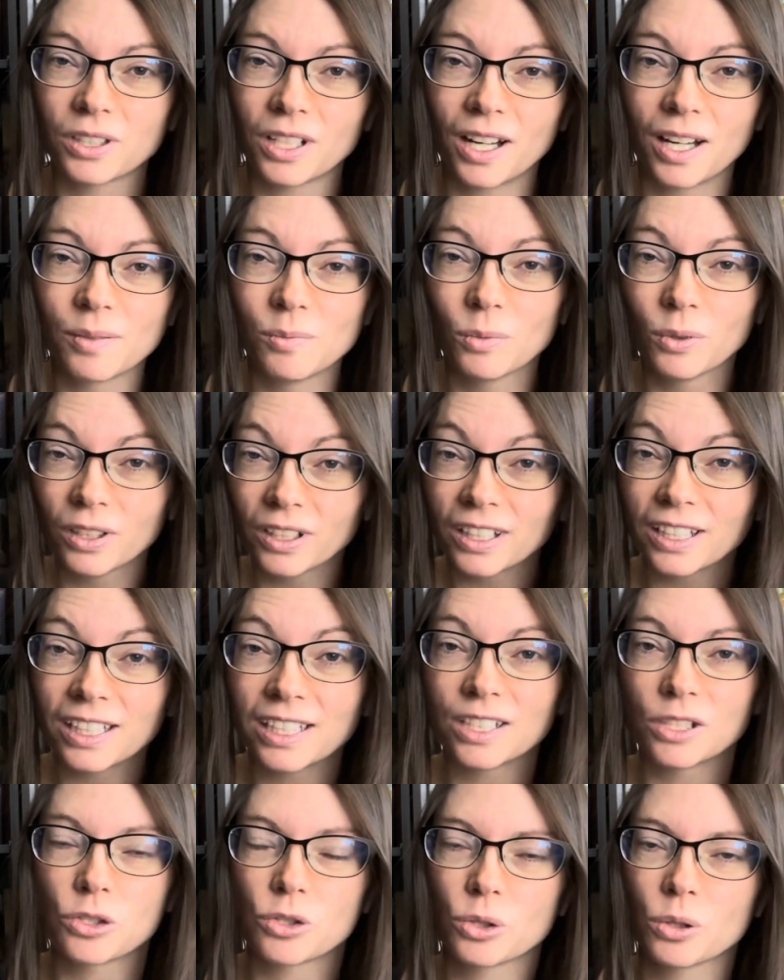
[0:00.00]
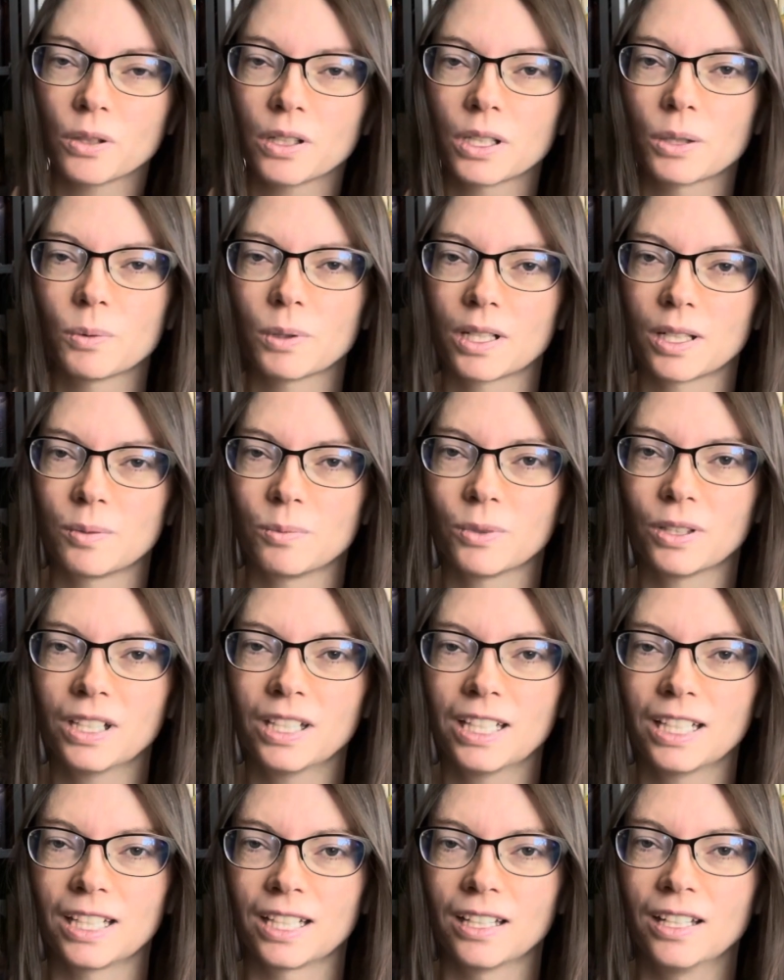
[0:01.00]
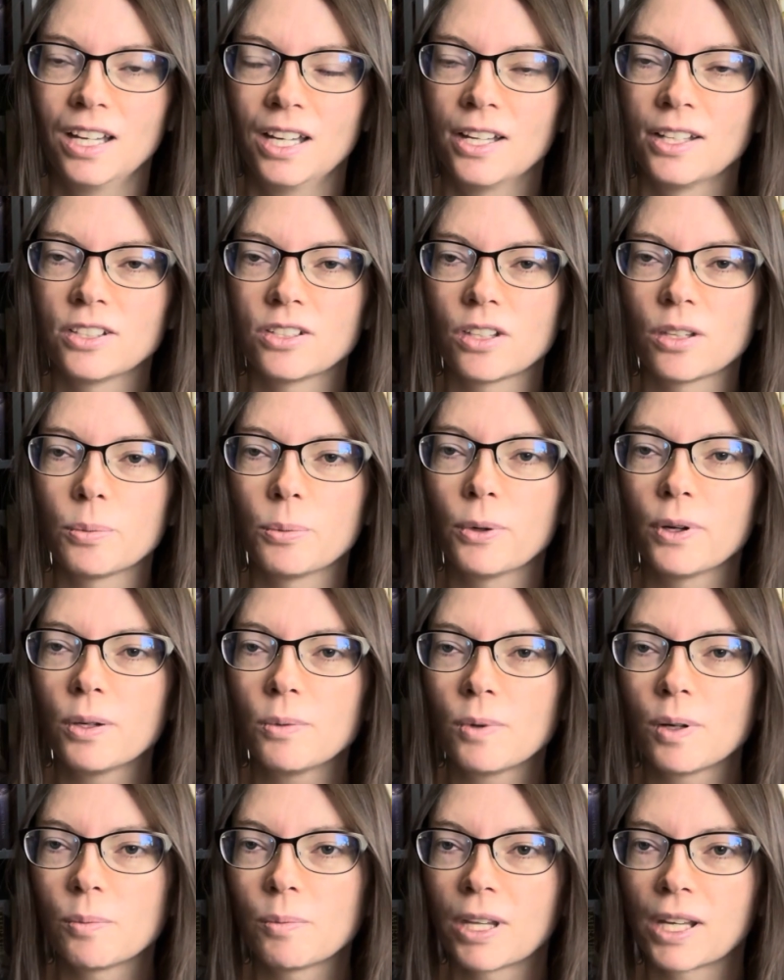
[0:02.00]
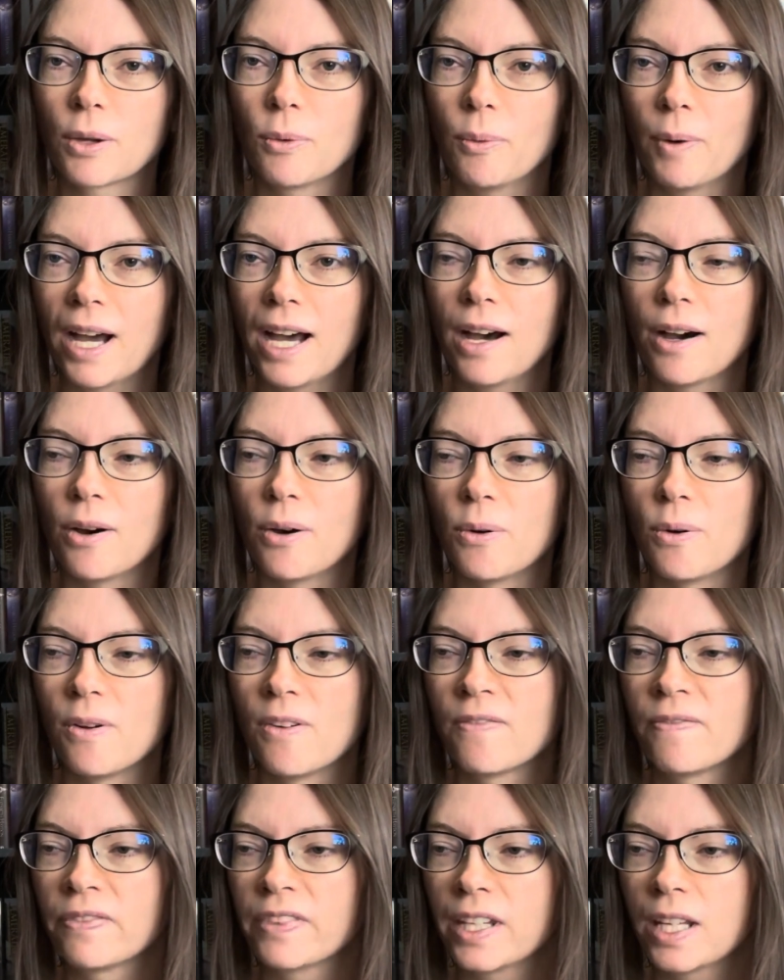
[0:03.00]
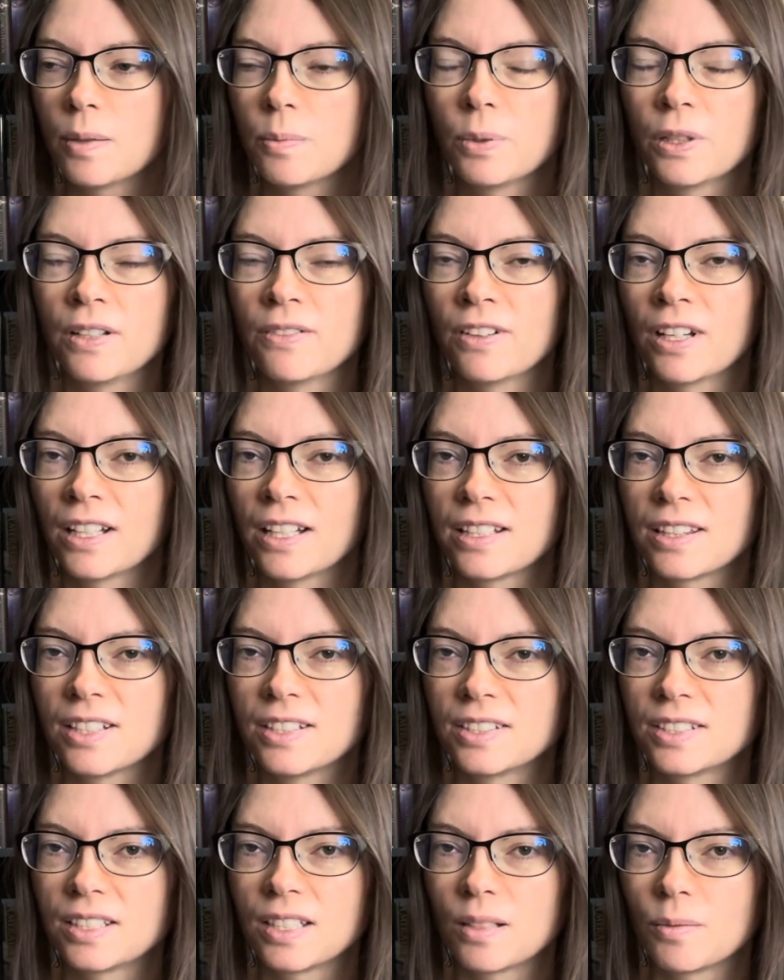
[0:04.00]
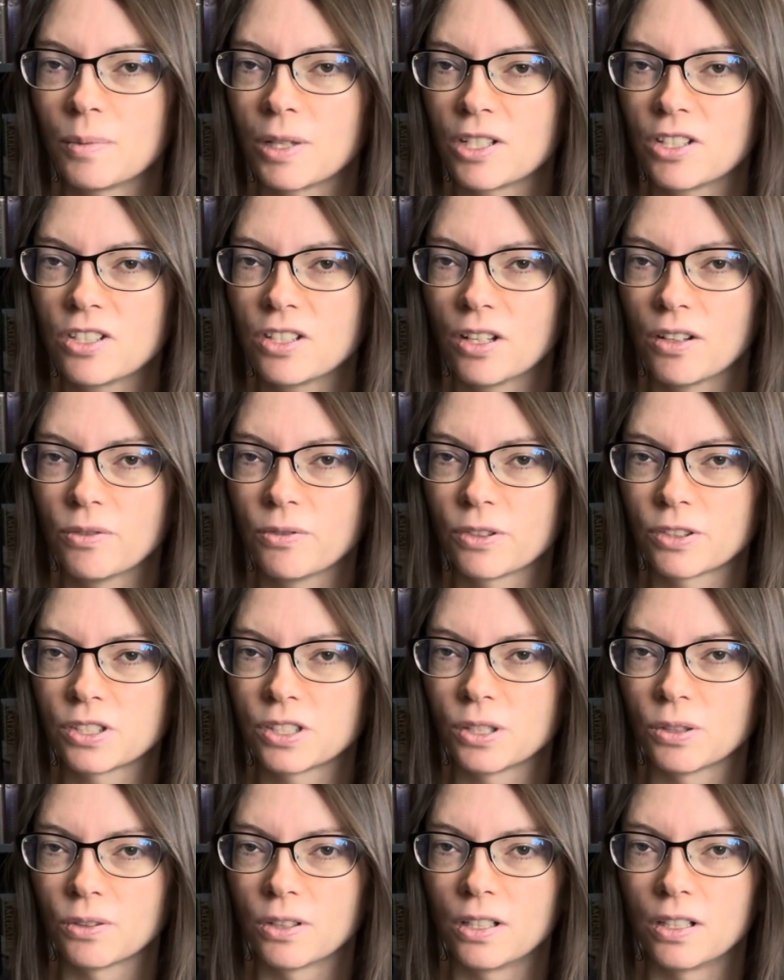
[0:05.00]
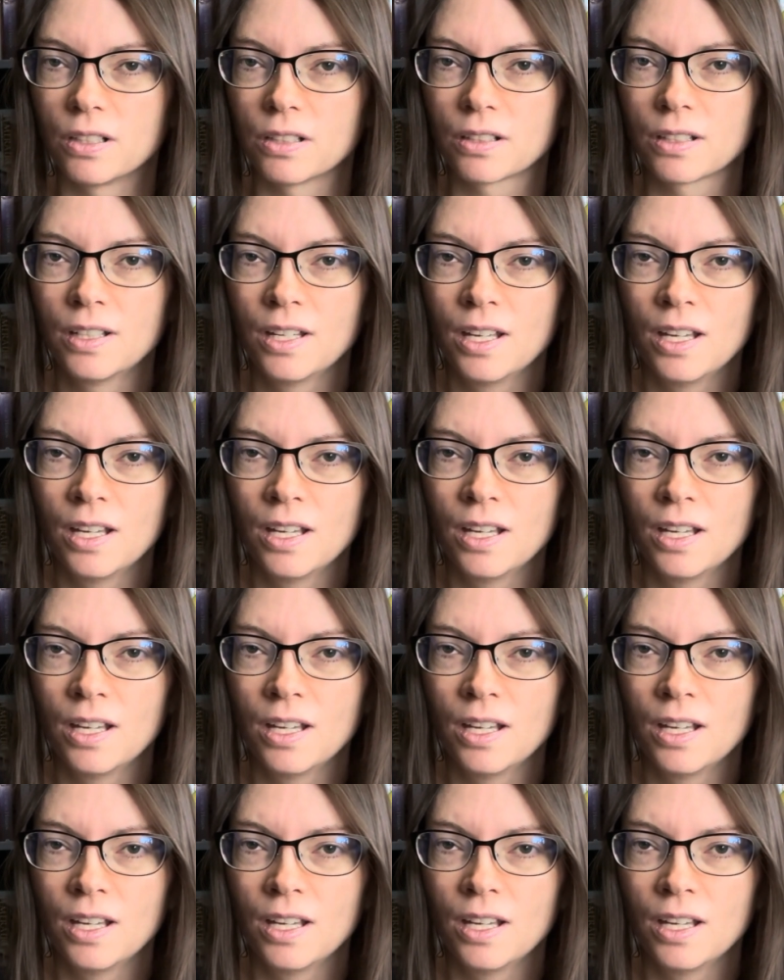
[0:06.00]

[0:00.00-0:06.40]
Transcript: I'm really enjoying what I'm reading, to the point where I'm like, wow, can't believe I let this sit on my shelf for so long.